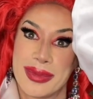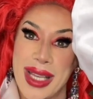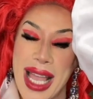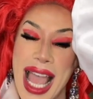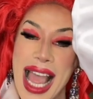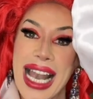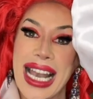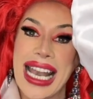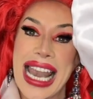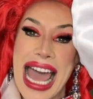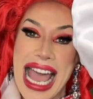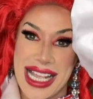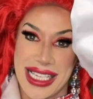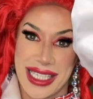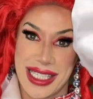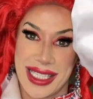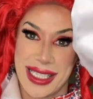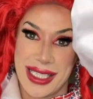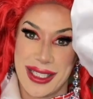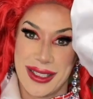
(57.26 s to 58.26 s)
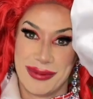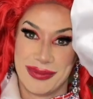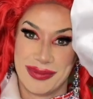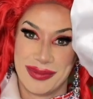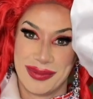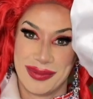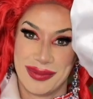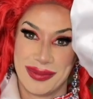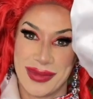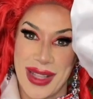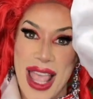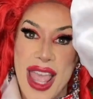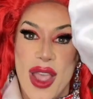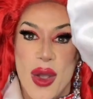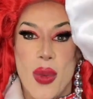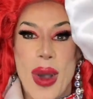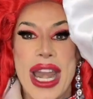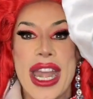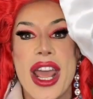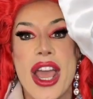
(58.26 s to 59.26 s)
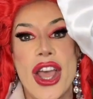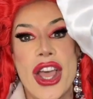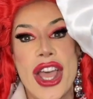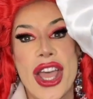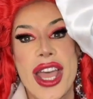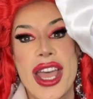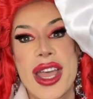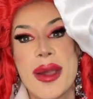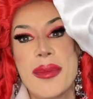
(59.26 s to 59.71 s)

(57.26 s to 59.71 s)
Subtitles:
Last. When her and